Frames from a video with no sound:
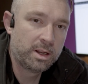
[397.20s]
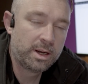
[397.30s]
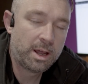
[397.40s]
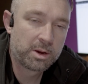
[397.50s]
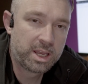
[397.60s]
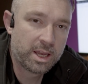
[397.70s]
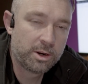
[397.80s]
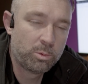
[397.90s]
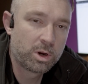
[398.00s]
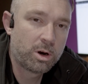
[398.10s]
Now
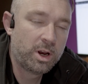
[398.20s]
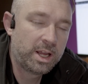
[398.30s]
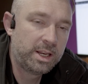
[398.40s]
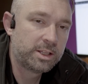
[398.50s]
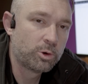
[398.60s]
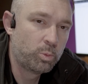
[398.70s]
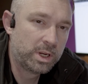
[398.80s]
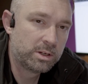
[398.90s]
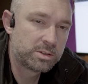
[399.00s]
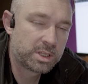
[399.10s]
again, we'll go ahead and hit the
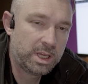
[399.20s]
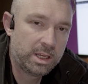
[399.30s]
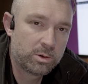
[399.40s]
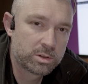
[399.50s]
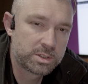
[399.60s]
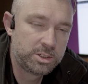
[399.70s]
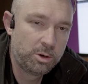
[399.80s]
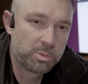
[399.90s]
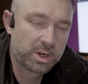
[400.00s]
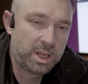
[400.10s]
Windows key or the
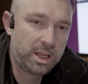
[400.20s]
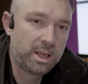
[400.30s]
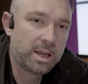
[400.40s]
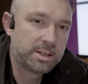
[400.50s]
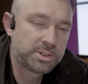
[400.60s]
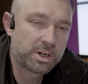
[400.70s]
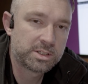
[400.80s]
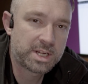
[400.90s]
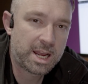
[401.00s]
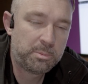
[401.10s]
super key and
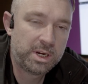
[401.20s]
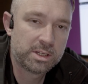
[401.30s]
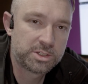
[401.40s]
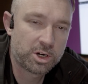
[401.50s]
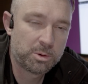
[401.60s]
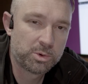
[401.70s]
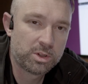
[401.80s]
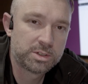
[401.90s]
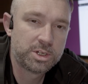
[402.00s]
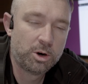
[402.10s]
start typing in
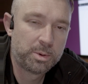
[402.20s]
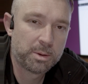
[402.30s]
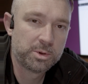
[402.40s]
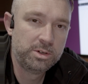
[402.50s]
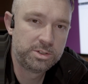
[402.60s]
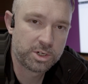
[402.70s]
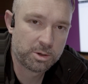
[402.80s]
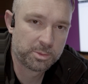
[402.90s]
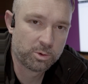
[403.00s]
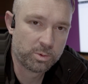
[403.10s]
terminal to open up a new
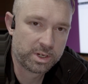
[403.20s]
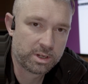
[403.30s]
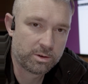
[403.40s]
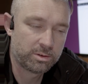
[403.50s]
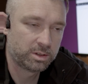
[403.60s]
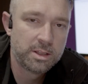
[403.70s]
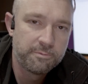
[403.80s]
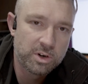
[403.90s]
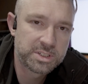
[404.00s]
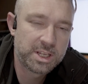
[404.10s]
terminal window. The
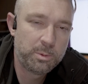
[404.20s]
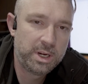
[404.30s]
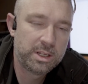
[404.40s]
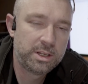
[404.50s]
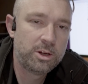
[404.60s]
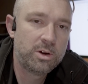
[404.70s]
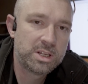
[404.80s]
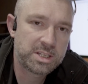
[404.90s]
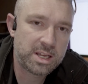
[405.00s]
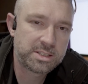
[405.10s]
first thing we need to do
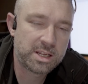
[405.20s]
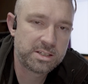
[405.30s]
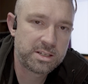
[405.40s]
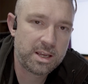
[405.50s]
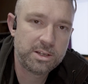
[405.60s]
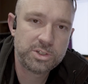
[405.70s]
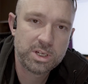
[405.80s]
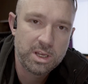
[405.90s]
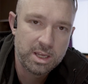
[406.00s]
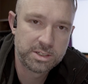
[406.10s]
is S S
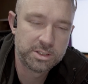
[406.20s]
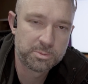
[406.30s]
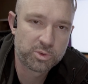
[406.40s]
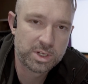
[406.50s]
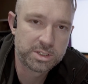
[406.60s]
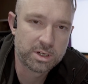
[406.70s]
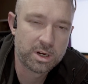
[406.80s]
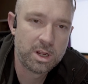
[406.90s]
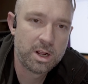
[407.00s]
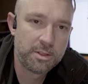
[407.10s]
H into the printer.
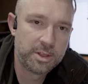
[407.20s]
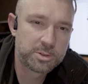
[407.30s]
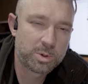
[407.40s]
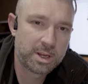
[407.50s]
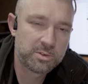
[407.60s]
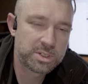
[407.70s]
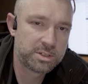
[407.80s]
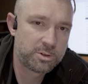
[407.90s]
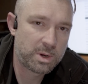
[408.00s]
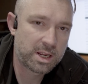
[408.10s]
This will give us a
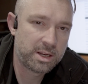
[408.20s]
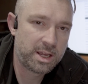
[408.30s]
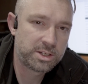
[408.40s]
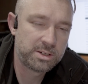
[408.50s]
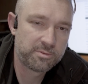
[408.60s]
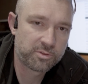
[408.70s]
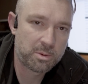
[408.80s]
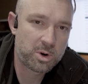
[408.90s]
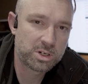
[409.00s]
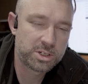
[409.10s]
direct connection
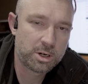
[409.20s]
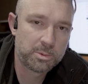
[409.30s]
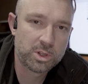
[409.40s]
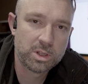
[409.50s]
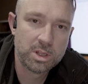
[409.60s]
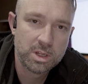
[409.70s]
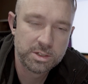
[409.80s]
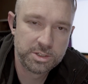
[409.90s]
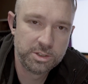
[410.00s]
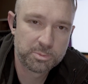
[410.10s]
from our terminal
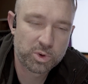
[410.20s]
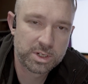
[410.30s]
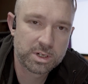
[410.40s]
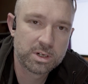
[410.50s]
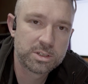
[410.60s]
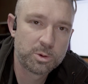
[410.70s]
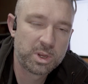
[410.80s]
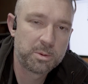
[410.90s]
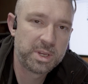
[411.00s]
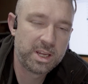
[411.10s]
to the printer so we
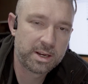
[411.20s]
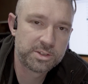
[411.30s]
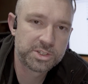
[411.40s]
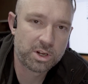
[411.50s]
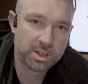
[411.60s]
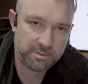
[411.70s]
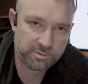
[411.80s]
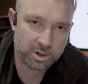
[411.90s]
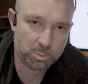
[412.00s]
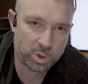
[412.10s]
can begin installing
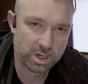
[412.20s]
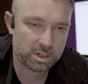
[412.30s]
firmware.